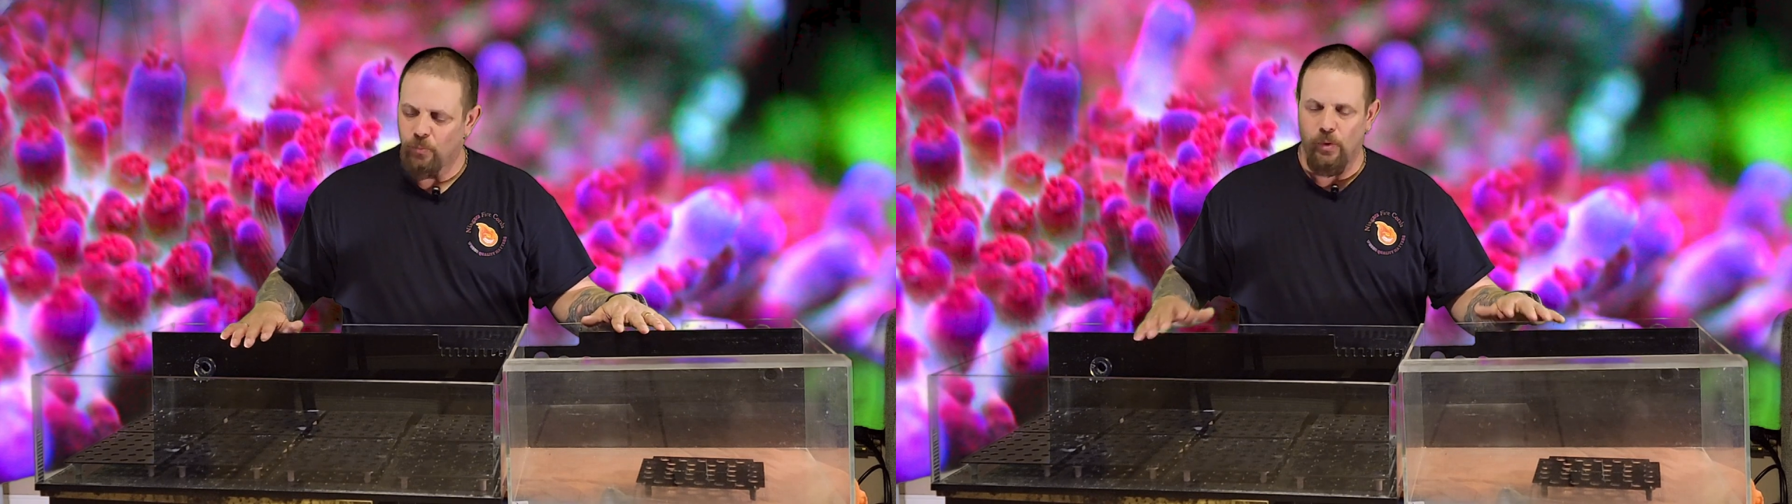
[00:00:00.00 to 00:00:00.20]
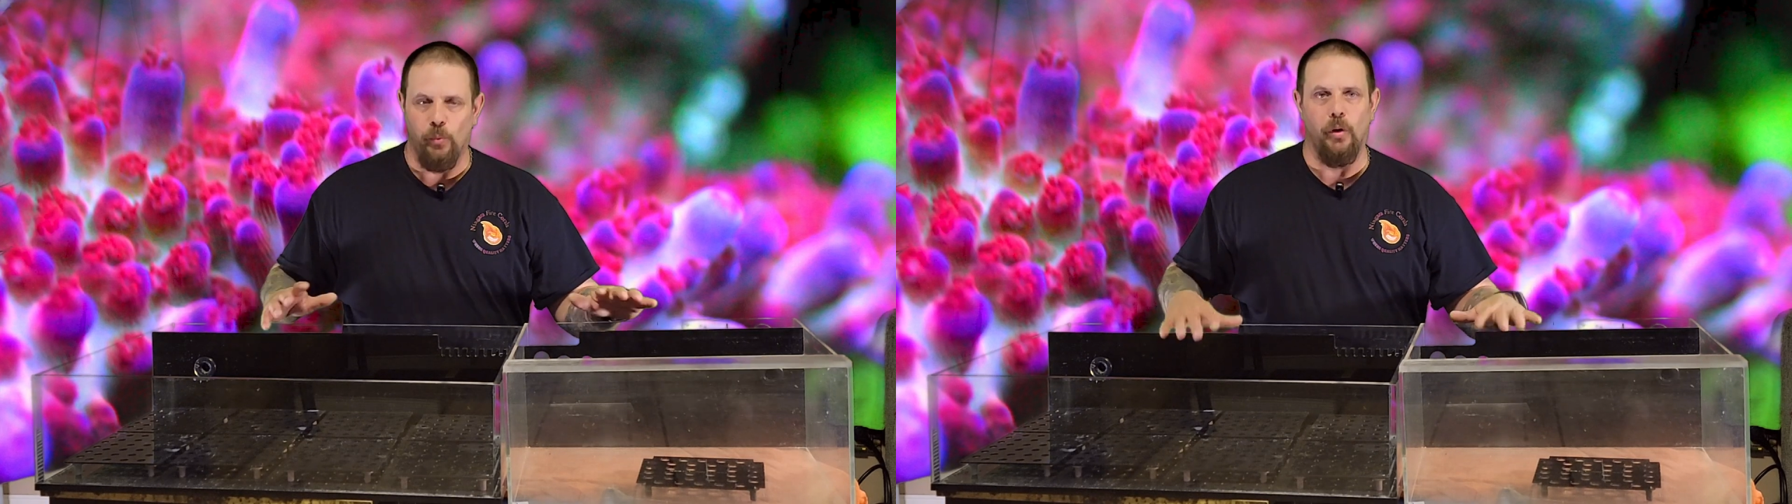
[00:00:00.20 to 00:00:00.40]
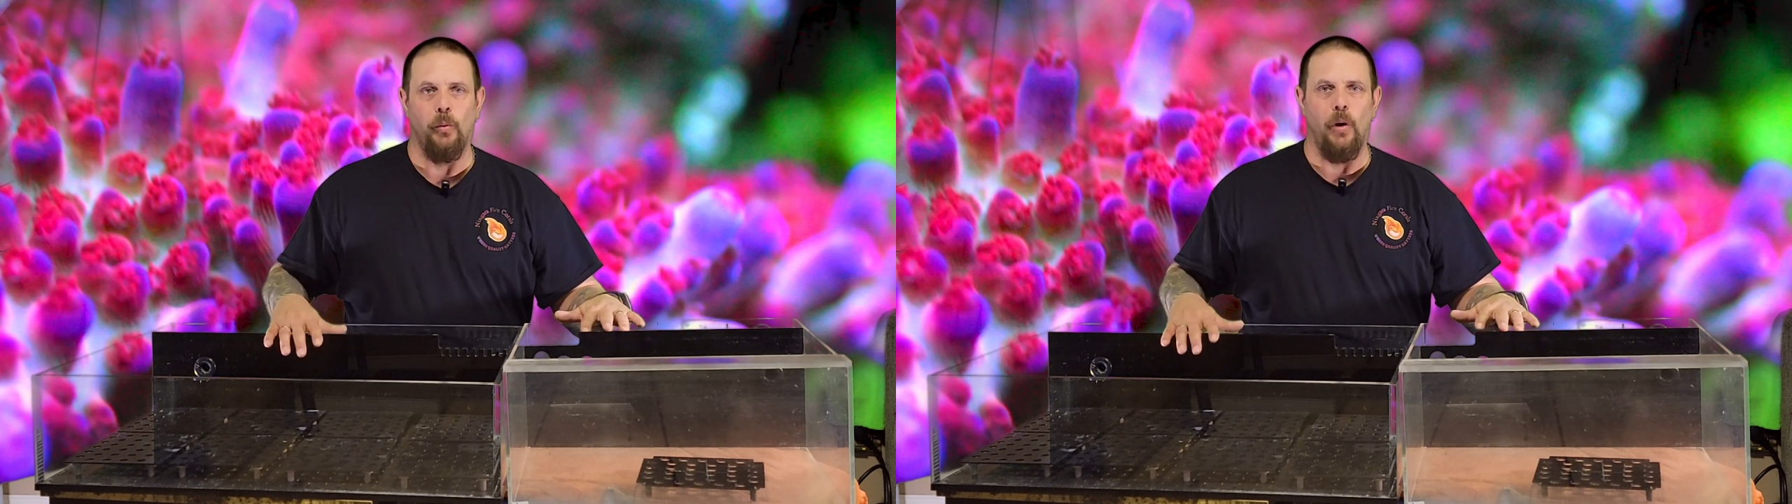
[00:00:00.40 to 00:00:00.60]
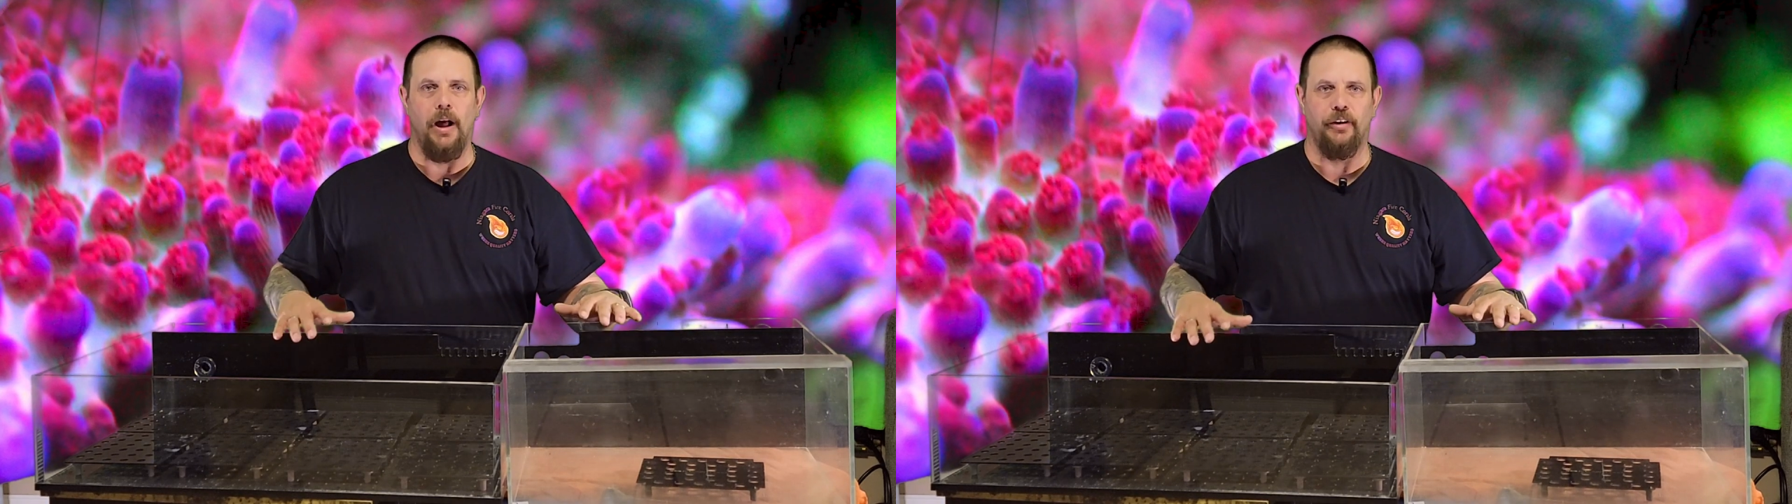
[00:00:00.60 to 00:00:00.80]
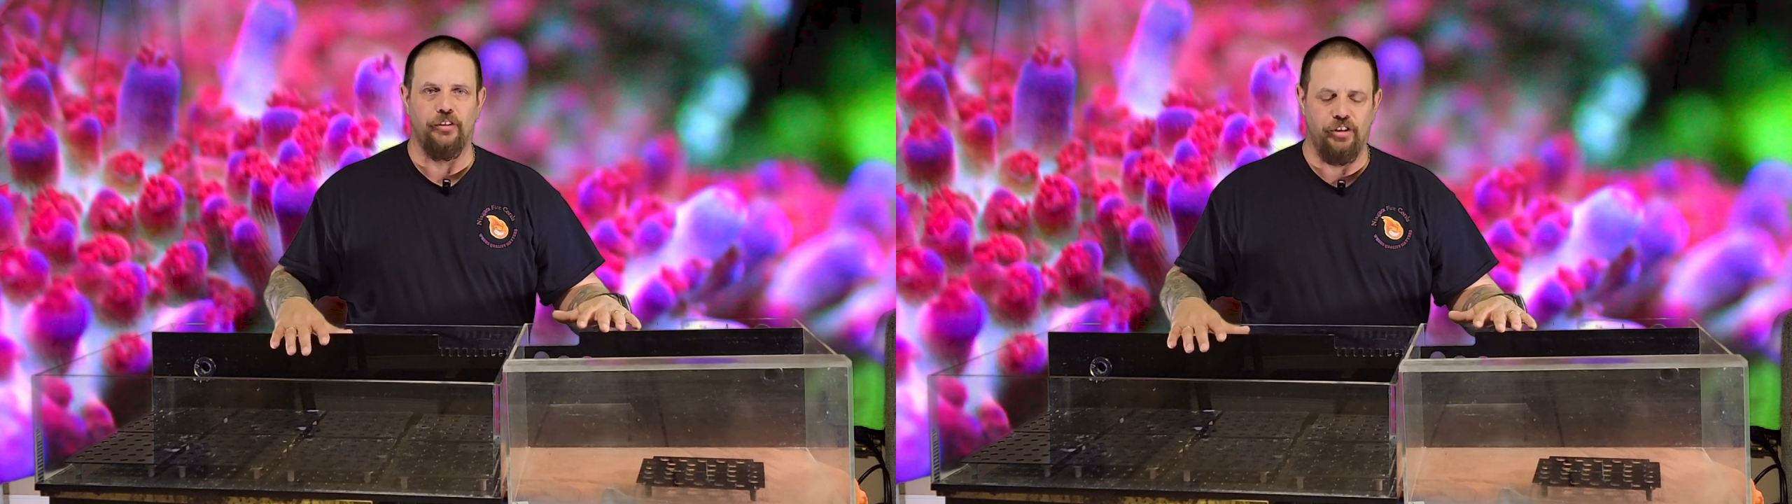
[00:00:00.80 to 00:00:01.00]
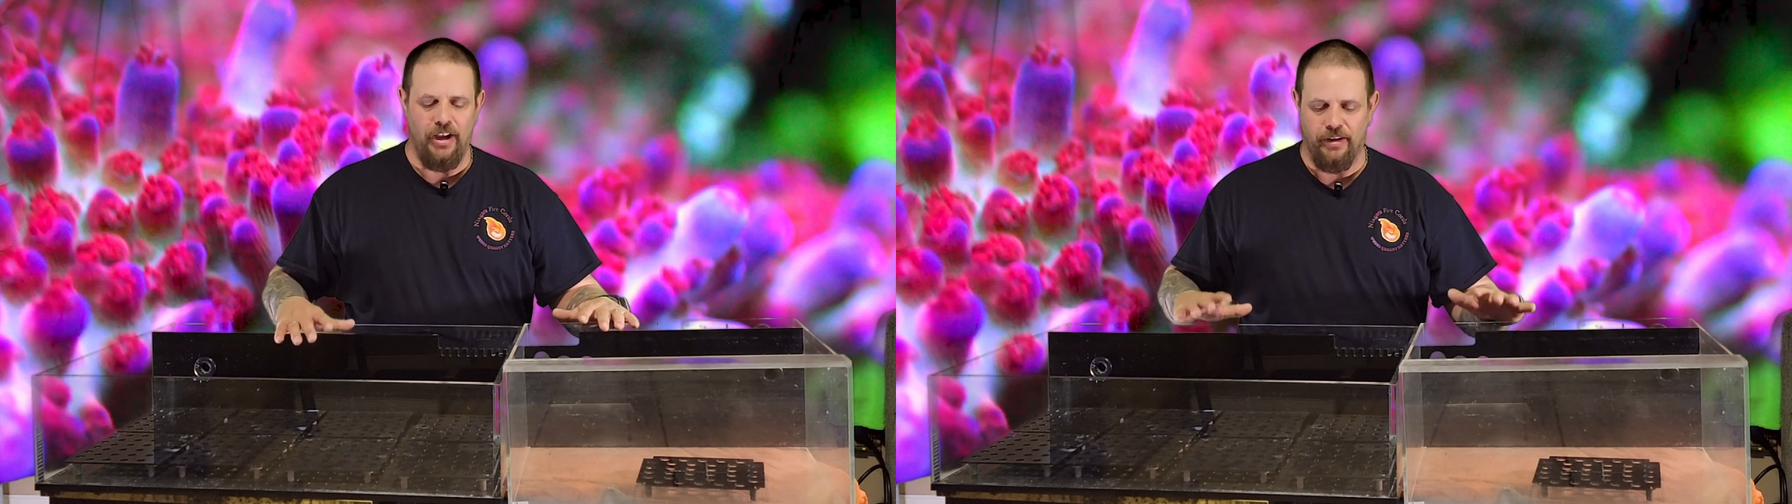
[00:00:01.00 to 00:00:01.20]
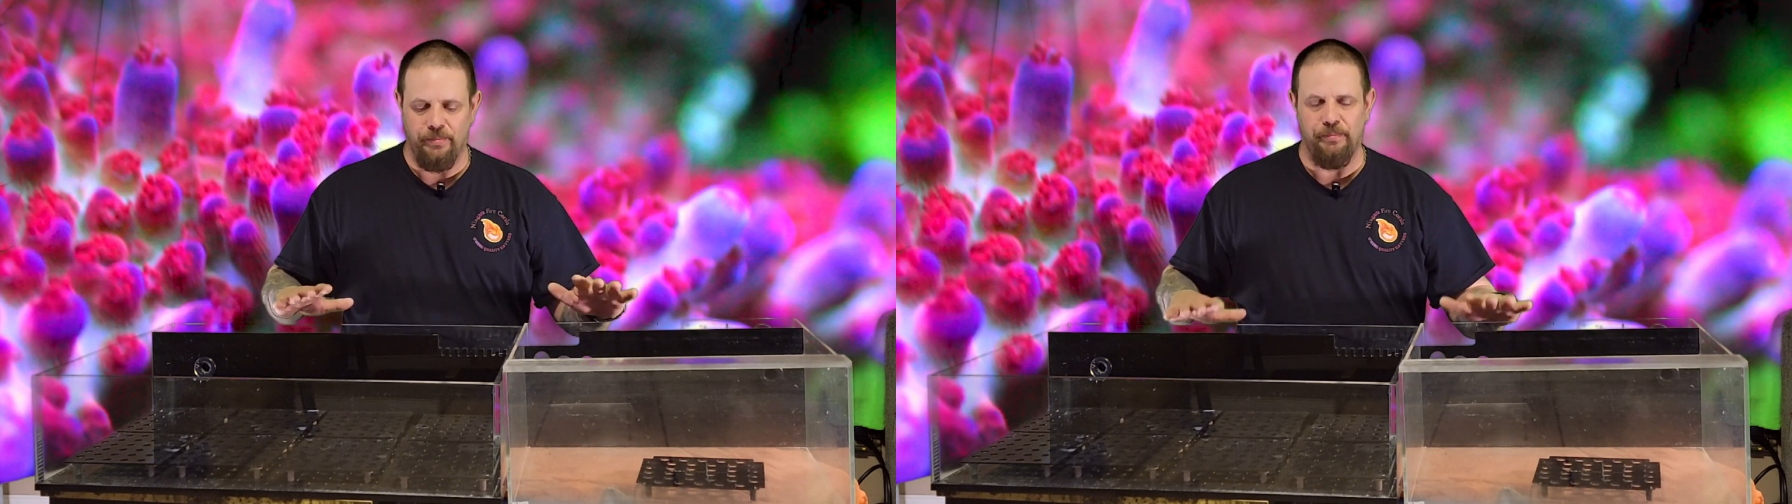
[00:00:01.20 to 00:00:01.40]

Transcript: We will water check,